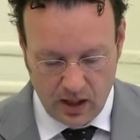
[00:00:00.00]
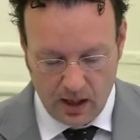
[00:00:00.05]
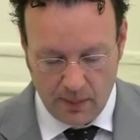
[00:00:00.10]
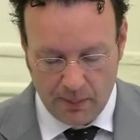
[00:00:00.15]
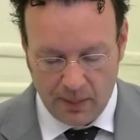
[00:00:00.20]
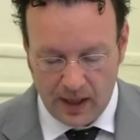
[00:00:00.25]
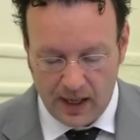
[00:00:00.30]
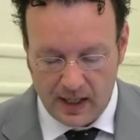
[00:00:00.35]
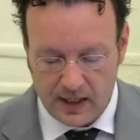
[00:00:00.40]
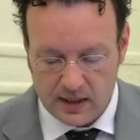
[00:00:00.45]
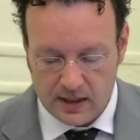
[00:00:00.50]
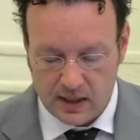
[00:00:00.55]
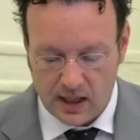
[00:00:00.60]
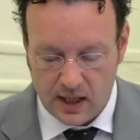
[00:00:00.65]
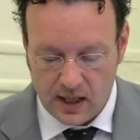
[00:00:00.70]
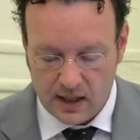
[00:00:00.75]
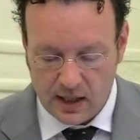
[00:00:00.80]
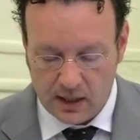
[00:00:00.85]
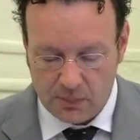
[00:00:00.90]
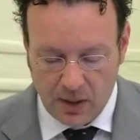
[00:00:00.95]
a place
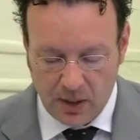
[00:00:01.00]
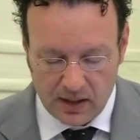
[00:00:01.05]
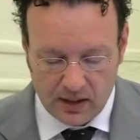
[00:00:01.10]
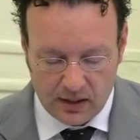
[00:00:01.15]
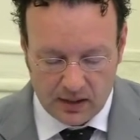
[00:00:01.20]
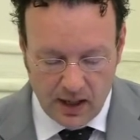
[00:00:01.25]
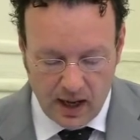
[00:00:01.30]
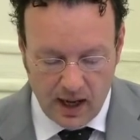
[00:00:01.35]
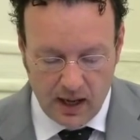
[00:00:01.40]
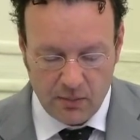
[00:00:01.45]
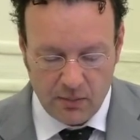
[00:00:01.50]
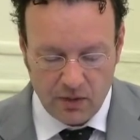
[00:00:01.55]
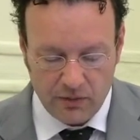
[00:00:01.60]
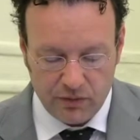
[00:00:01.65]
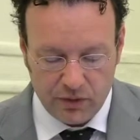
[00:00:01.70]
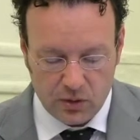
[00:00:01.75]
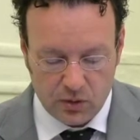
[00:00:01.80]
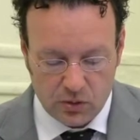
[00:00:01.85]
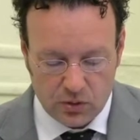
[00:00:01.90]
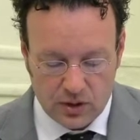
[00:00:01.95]
that by the time
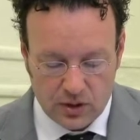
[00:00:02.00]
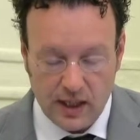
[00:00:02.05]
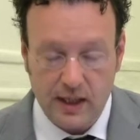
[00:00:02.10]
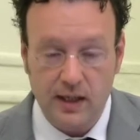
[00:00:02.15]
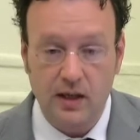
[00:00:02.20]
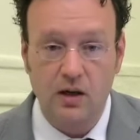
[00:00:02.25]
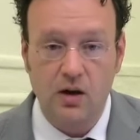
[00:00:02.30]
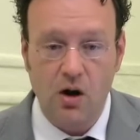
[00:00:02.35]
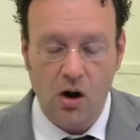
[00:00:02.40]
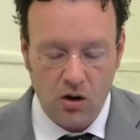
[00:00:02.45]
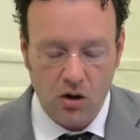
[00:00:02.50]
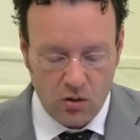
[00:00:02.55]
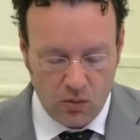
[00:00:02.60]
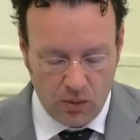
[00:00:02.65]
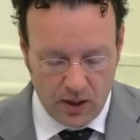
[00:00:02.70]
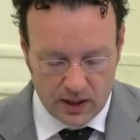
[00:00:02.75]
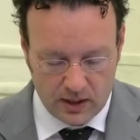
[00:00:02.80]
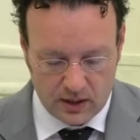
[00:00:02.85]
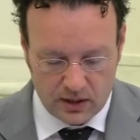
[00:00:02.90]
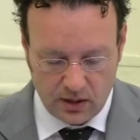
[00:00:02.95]
of the Crusader
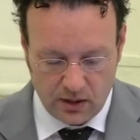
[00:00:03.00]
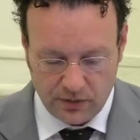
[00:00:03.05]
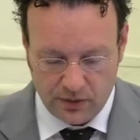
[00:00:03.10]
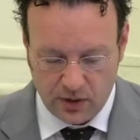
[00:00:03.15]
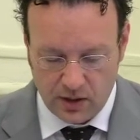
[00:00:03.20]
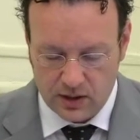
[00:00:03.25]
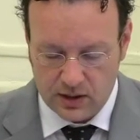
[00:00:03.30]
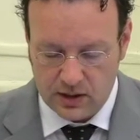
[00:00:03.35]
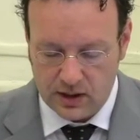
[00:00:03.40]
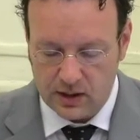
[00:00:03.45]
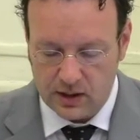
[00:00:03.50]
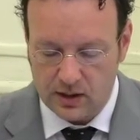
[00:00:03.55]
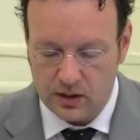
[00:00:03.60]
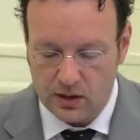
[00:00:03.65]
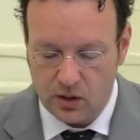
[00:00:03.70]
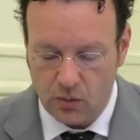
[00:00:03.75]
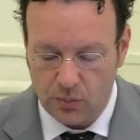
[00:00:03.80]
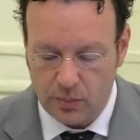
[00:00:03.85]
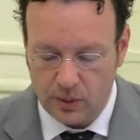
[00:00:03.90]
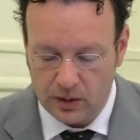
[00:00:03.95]
conquest of
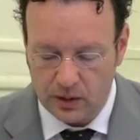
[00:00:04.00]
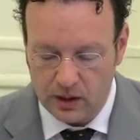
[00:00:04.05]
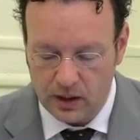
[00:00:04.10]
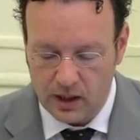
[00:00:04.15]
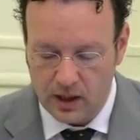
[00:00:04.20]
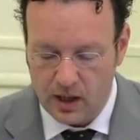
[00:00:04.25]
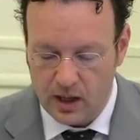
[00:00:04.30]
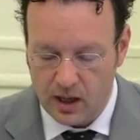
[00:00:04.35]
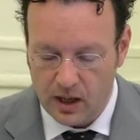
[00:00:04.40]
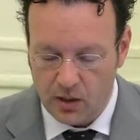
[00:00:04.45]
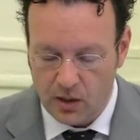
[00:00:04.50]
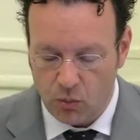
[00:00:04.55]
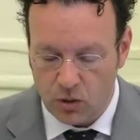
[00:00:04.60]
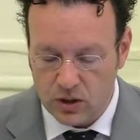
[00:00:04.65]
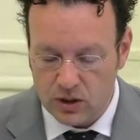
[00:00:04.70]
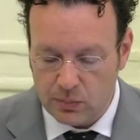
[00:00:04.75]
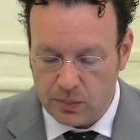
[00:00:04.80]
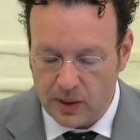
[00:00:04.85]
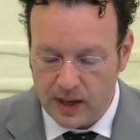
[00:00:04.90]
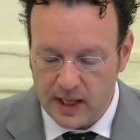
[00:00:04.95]
Constantinople
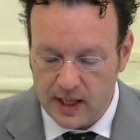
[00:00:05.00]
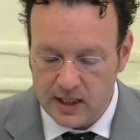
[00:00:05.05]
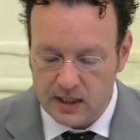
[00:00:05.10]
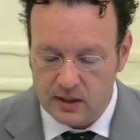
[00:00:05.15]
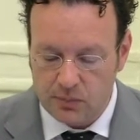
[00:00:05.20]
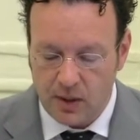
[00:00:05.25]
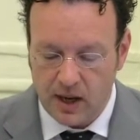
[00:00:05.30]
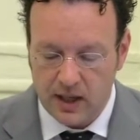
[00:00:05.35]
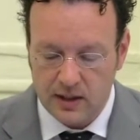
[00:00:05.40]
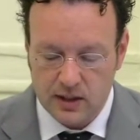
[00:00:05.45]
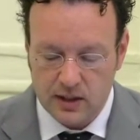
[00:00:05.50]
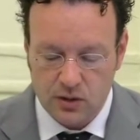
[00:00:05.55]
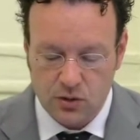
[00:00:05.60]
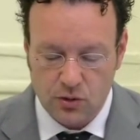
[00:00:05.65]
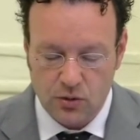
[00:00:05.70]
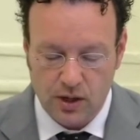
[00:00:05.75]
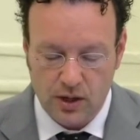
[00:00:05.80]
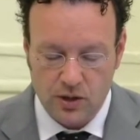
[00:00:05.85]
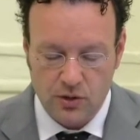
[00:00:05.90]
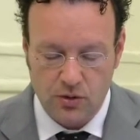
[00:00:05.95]
was praised by its
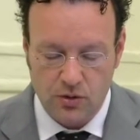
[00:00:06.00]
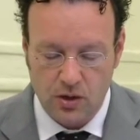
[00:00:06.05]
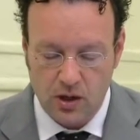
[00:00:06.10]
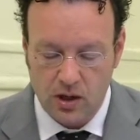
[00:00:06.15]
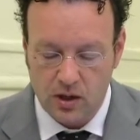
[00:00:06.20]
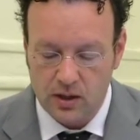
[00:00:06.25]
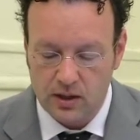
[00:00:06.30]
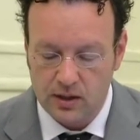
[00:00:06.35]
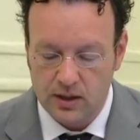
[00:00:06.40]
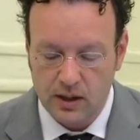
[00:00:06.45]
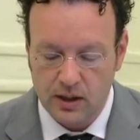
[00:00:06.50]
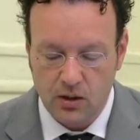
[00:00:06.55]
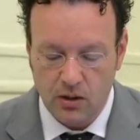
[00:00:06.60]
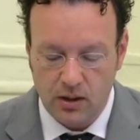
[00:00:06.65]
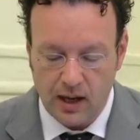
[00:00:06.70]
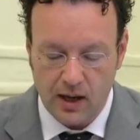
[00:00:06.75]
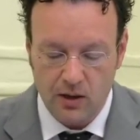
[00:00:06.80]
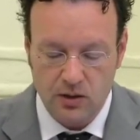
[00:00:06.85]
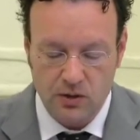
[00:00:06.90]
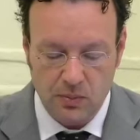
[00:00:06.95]
treasurer
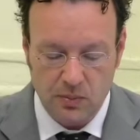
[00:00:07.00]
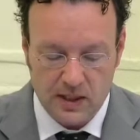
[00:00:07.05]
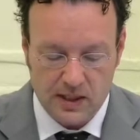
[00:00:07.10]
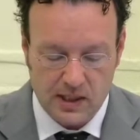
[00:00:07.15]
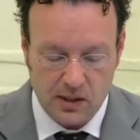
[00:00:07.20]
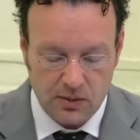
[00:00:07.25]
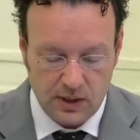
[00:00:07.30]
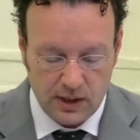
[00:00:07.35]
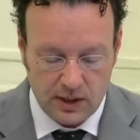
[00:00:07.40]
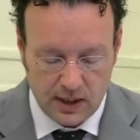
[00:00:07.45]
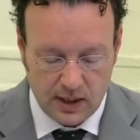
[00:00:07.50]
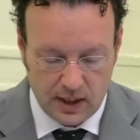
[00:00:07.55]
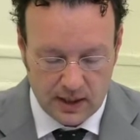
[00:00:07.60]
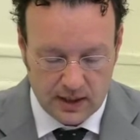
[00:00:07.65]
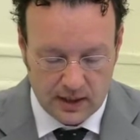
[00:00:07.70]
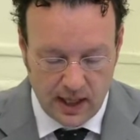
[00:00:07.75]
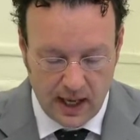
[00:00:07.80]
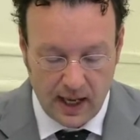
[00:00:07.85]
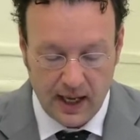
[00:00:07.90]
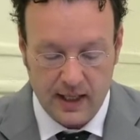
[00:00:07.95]
Nicolaus
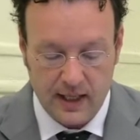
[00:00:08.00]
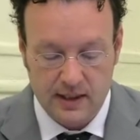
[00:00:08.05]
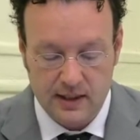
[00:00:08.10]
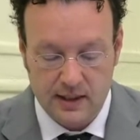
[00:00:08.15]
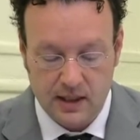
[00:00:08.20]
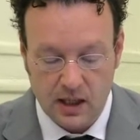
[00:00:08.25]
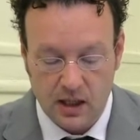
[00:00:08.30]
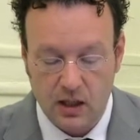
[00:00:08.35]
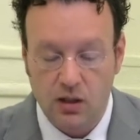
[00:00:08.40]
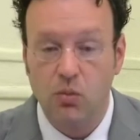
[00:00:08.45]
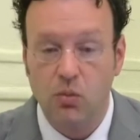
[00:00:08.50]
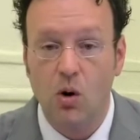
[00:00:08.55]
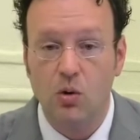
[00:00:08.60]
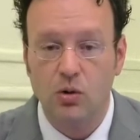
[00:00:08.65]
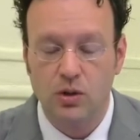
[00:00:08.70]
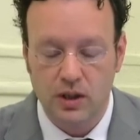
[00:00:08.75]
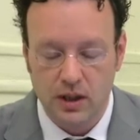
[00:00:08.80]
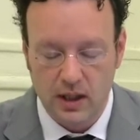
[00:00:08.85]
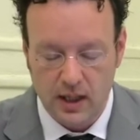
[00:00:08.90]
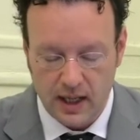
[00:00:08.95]
Mesarites as,
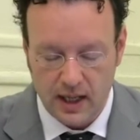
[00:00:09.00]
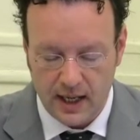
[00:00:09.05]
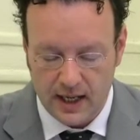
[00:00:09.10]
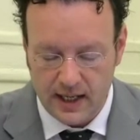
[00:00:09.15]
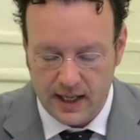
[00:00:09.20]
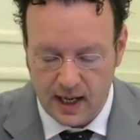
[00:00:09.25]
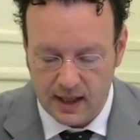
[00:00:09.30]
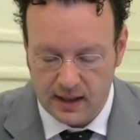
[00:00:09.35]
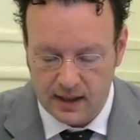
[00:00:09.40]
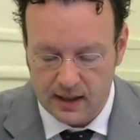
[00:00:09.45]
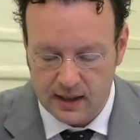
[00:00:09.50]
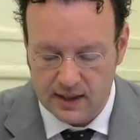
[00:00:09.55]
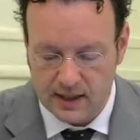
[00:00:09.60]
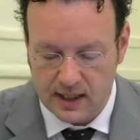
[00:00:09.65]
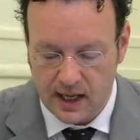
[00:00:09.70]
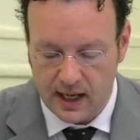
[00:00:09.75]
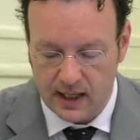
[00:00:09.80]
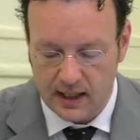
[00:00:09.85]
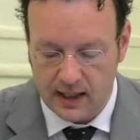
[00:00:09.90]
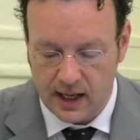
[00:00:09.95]
quote, another
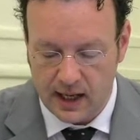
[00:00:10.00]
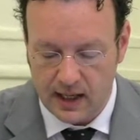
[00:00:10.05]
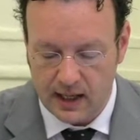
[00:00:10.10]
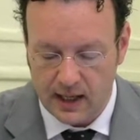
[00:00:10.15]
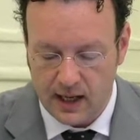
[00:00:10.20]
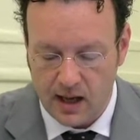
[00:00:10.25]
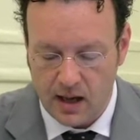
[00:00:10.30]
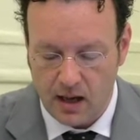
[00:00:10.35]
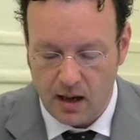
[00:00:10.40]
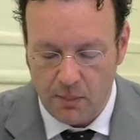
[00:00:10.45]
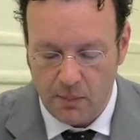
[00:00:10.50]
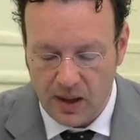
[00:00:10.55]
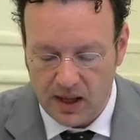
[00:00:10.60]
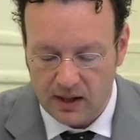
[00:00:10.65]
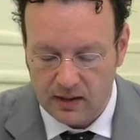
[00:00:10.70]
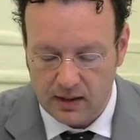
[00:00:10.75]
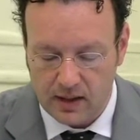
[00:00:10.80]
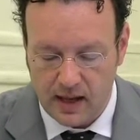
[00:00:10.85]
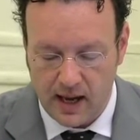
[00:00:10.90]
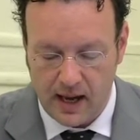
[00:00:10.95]
Sinai, a
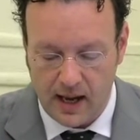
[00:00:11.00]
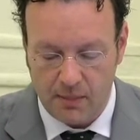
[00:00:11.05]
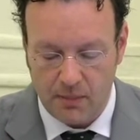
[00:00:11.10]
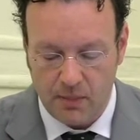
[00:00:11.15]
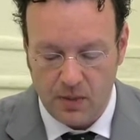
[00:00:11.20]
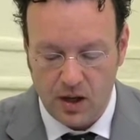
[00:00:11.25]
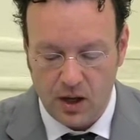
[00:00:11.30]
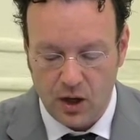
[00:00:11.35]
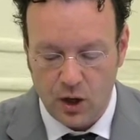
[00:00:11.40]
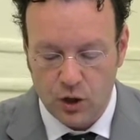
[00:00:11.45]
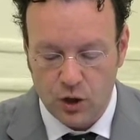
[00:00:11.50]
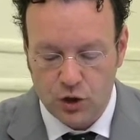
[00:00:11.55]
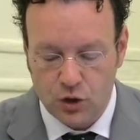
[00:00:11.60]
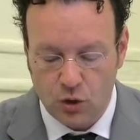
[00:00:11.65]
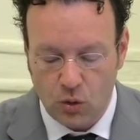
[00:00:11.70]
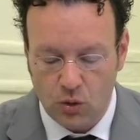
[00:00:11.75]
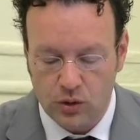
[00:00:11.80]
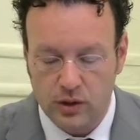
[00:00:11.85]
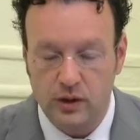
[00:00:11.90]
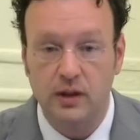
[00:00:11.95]
Bethlehem, a
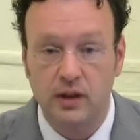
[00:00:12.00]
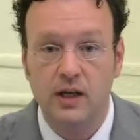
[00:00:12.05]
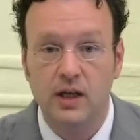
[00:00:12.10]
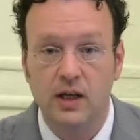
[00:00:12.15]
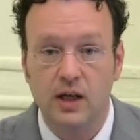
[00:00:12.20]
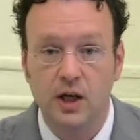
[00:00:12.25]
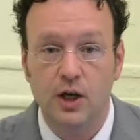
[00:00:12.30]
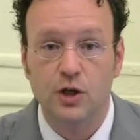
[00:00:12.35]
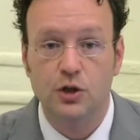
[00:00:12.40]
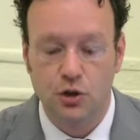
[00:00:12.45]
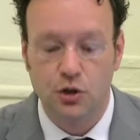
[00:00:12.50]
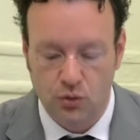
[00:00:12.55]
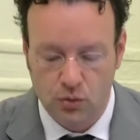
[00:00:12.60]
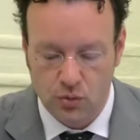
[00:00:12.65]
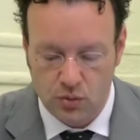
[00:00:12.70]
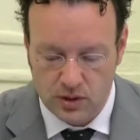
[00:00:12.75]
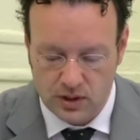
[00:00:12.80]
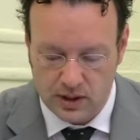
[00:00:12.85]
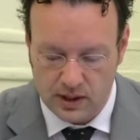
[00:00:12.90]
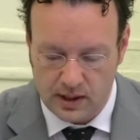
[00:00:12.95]
Jordan, a
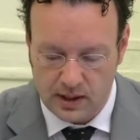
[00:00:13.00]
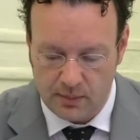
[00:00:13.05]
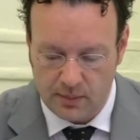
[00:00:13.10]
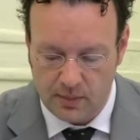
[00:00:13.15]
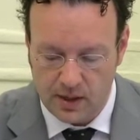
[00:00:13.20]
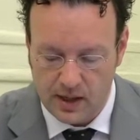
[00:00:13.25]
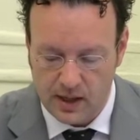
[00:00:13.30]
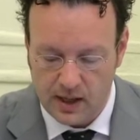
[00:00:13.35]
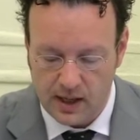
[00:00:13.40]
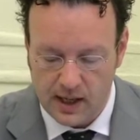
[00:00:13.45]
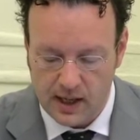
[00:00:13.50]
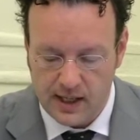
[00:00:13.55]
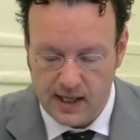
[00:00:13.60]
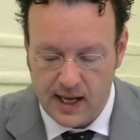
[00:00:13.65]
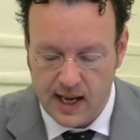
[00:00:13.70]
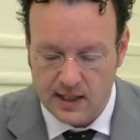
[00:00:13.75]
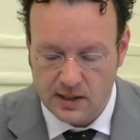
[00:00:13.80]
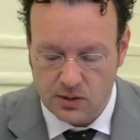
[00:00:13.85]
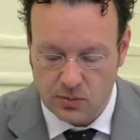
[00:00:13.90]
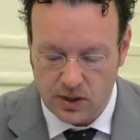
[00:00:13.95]
Jerusalem, a
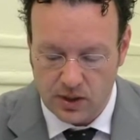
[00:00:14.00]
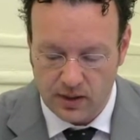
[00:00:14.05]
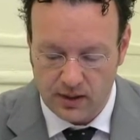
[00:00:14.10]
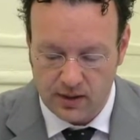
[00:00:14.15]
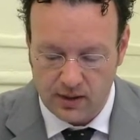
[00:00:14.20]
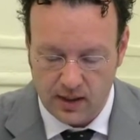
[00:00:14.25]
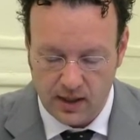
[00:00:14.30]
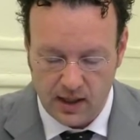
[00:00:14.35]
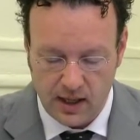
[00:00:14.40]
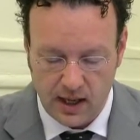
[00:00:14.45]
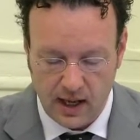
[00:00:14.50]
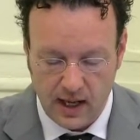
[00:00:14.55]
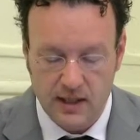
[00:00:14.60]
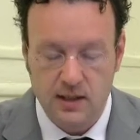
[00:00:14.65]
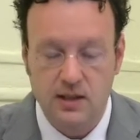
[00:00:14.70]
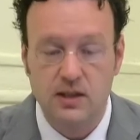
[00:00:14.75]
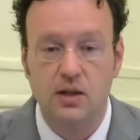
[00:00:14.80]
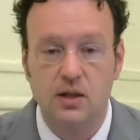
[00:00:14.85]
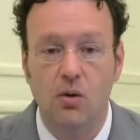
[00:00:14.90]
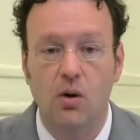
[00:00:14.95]
Nazareth,
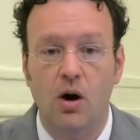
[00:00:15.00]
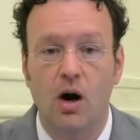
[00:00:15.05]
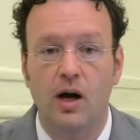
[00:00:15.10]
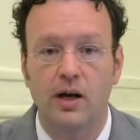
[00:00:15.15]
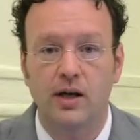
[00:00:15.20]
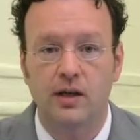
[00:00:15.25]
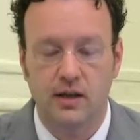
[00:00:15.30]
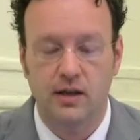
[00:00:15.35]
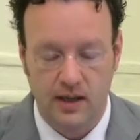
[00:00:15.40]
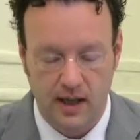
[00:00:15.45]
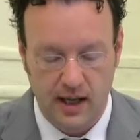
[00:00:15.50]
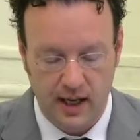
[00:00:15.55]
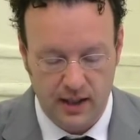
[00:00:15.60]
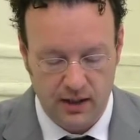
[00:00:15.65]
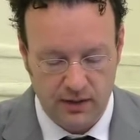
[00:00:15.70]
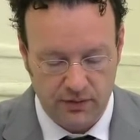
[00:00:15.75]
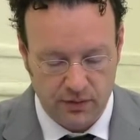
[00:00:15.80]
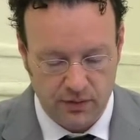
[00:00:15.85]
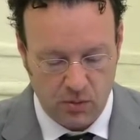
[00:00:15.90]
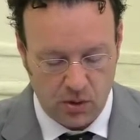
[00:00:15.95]
and so on,
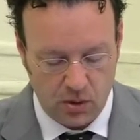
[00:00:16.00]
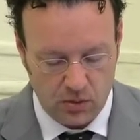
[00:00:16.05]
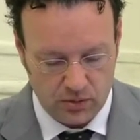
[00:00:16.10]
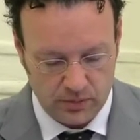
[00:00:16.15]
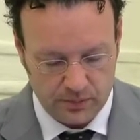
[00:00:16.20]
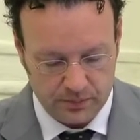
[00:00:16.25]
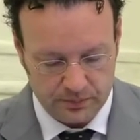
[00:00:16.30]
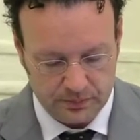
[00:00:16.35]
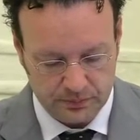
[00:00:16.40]
end of quote.